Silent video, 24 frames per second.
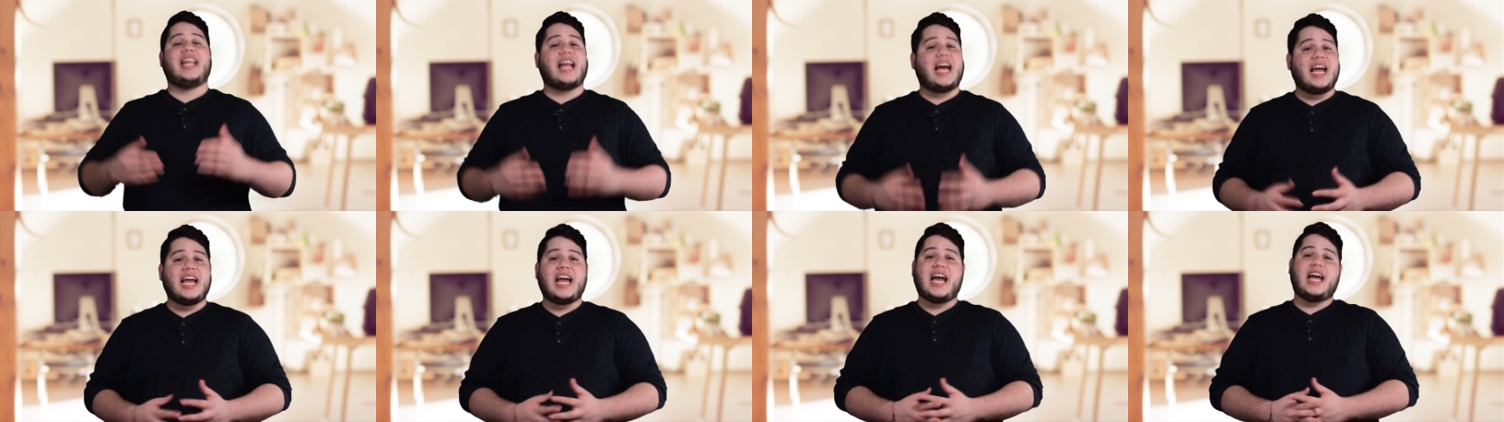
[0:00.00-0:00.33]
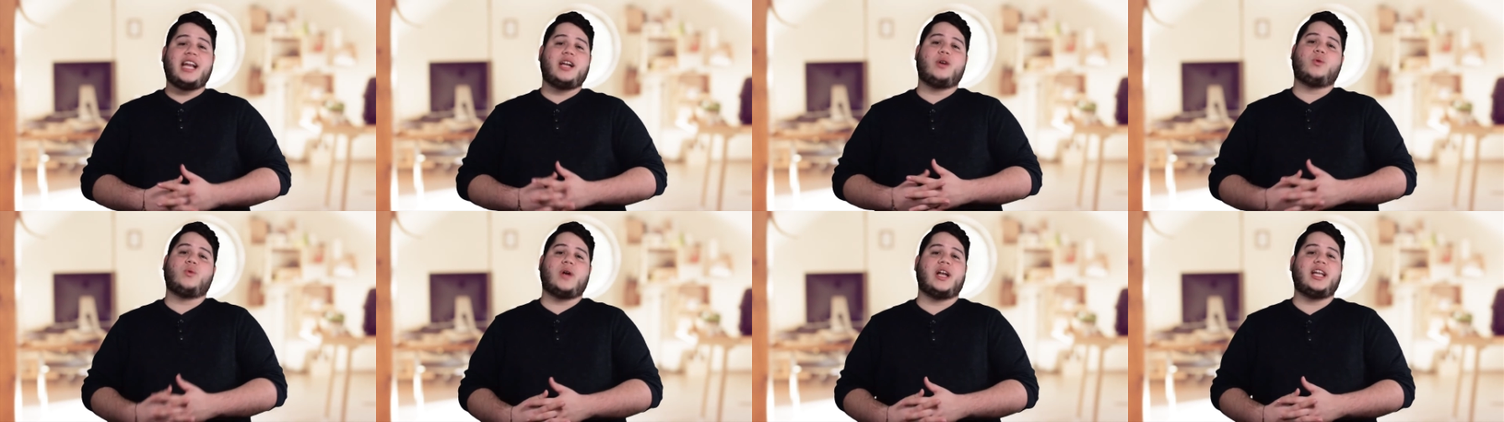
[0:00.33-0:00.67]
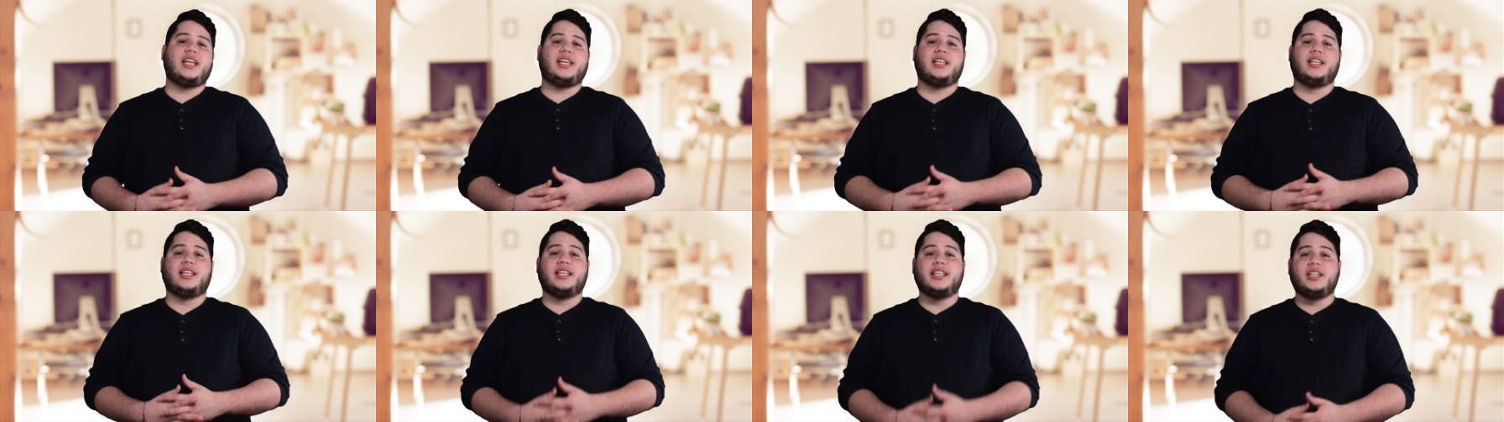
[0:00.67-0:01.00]
and I had it
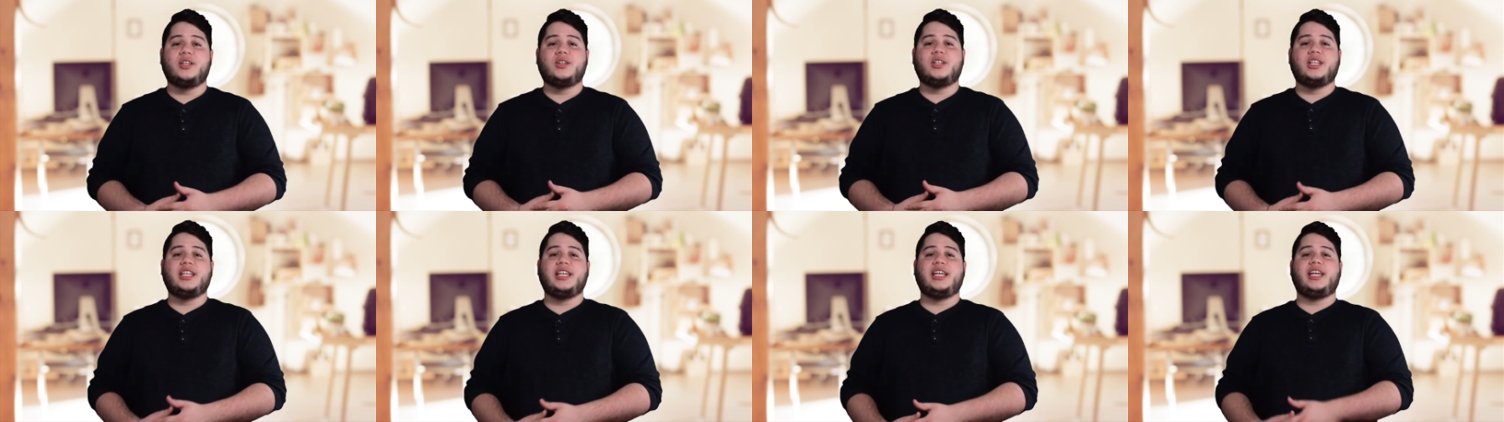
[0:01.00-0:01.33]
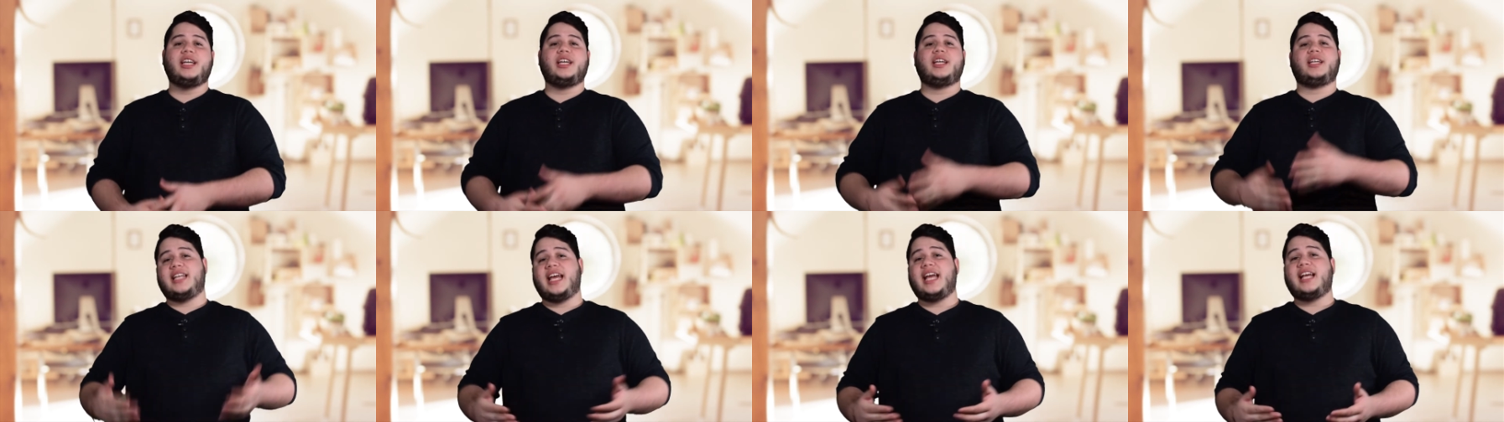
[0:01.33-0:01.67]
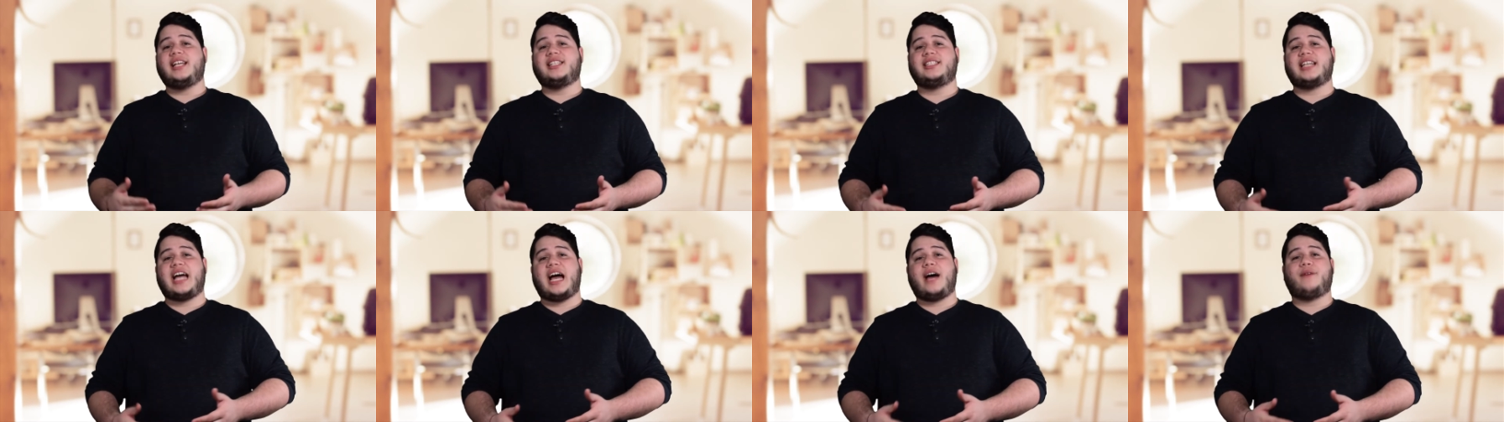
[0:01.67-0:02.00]
ready literally
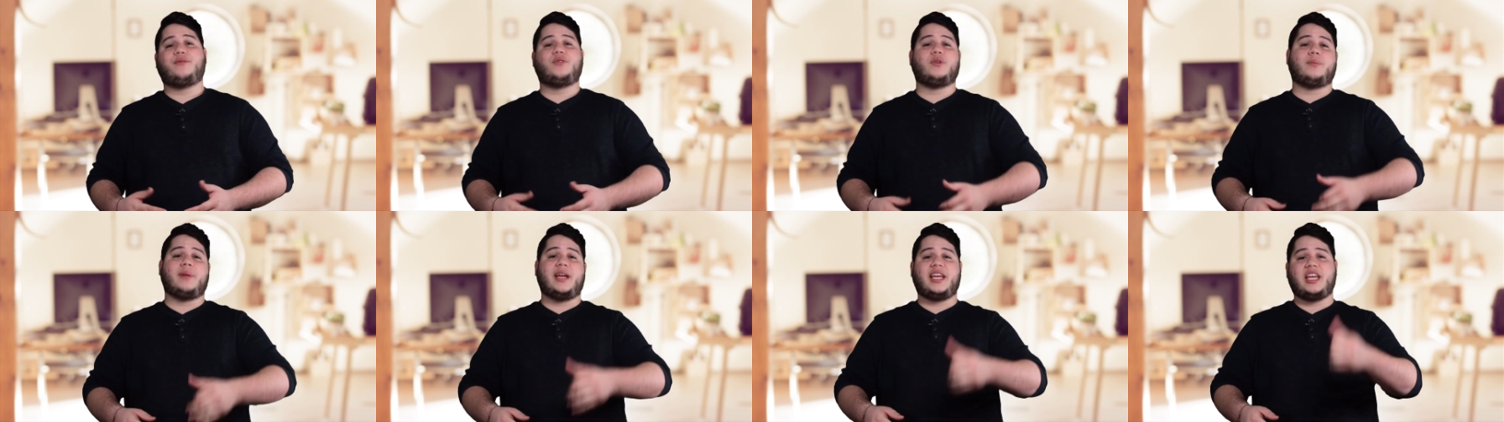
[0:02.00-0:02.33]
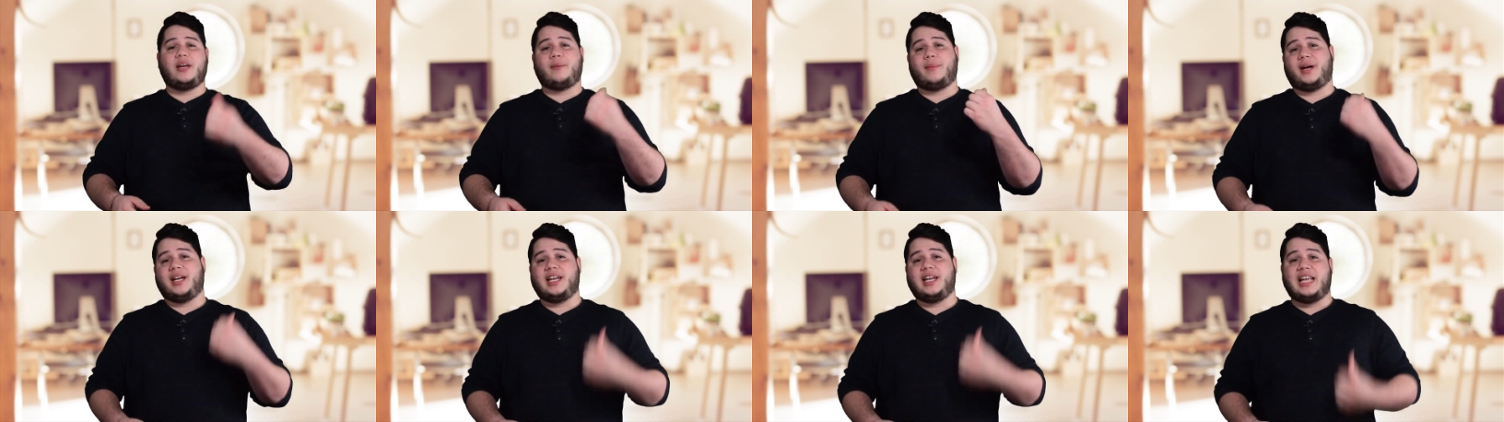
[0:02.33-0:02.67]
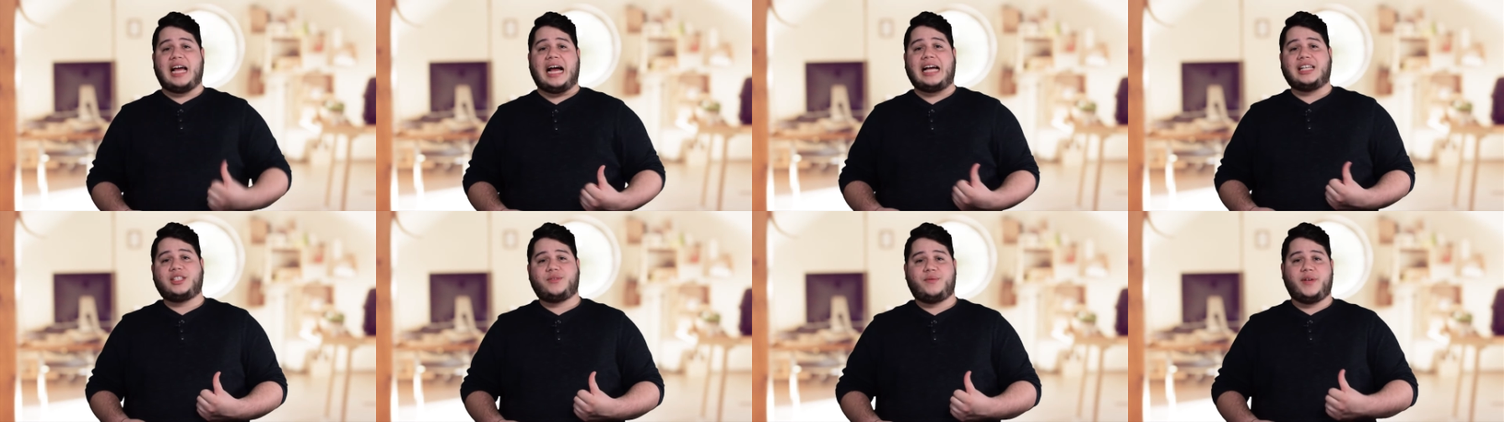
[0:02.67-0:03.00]
days after making my
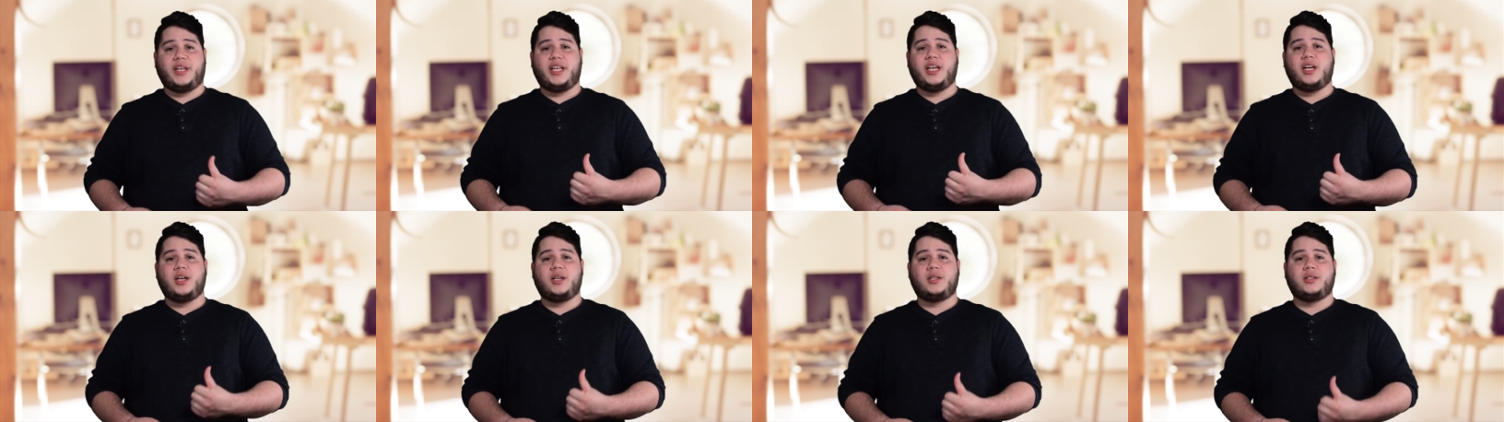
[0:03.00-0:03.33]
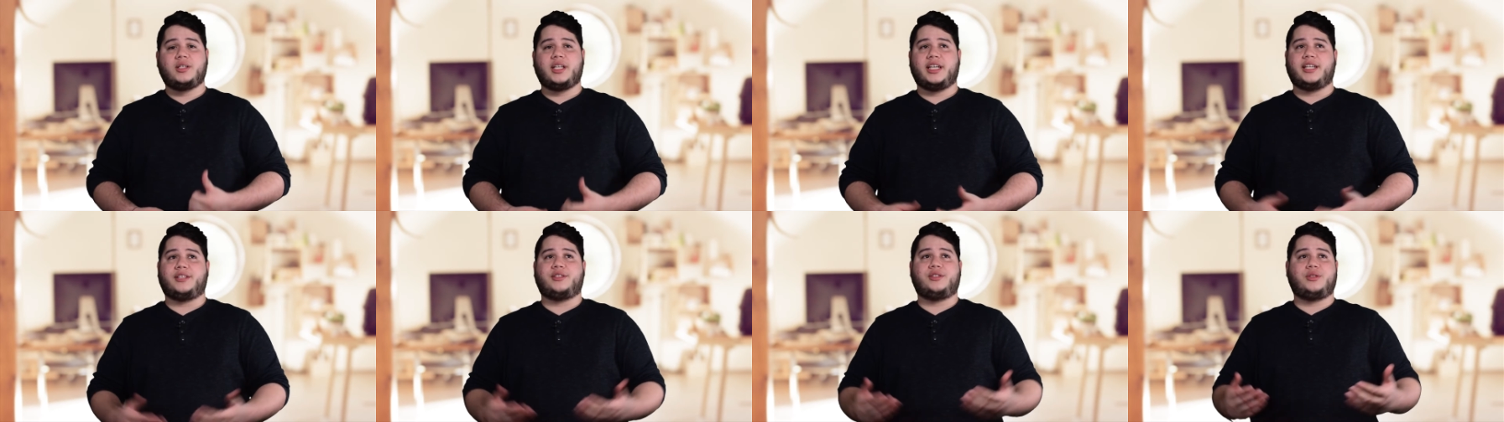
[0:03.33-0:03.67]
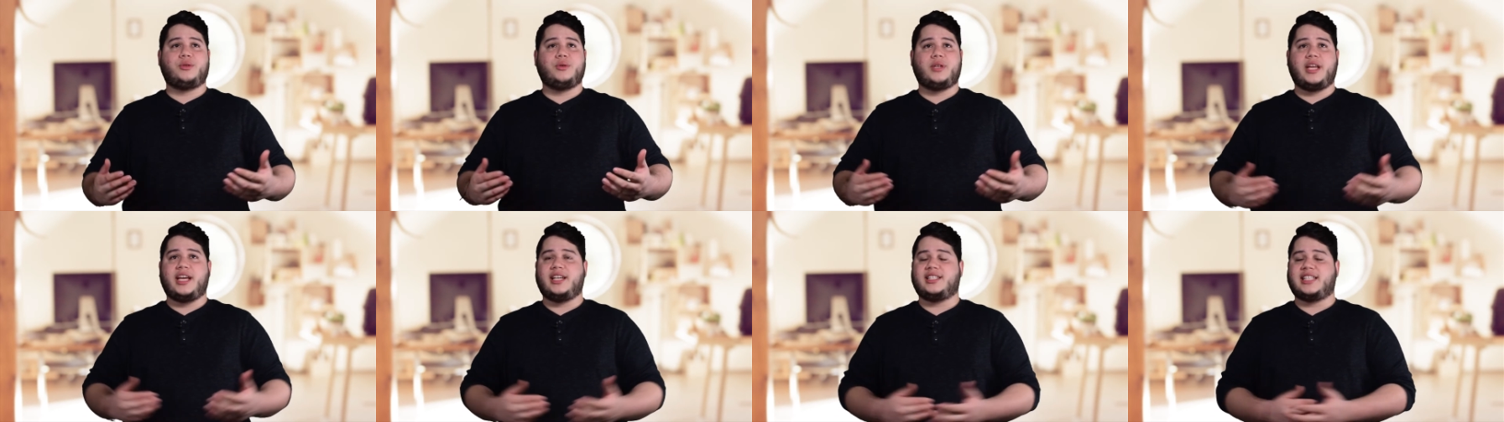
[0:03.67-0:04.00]
last video, like
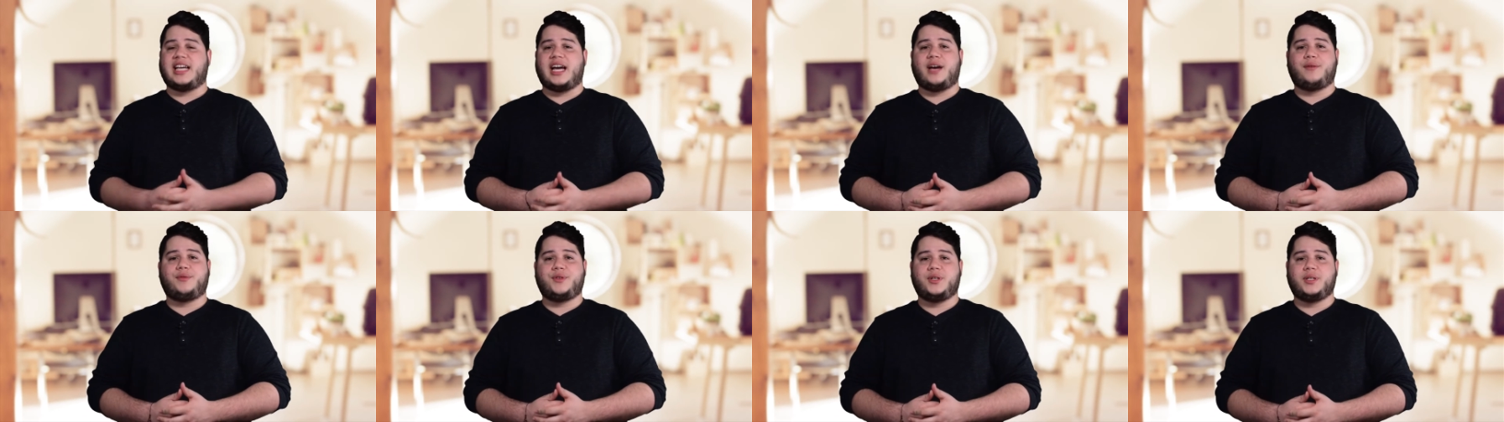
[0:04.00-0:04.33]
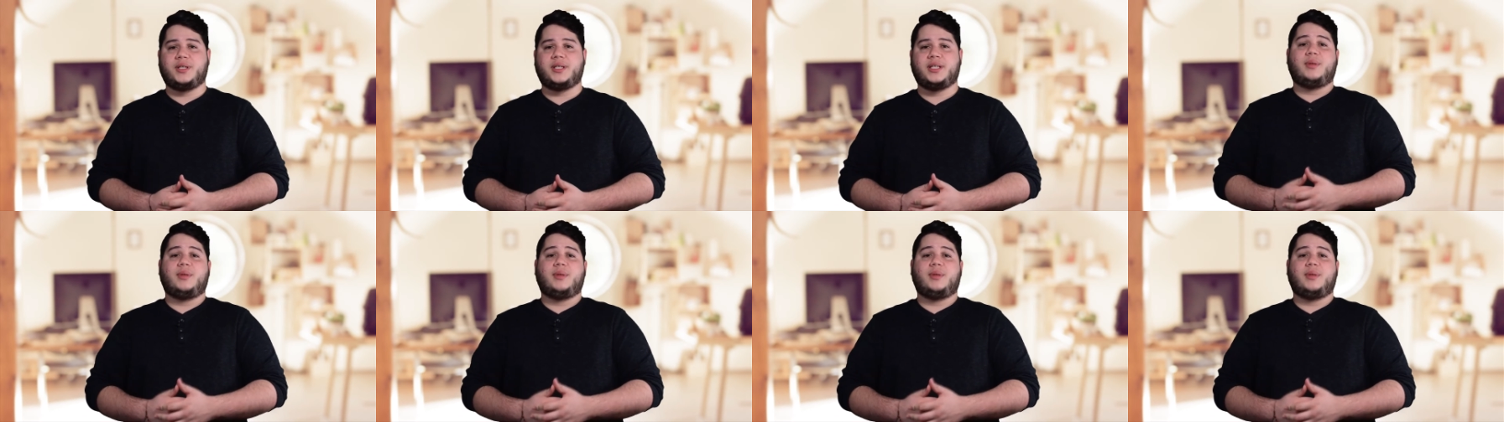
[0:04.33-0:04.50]
two days after.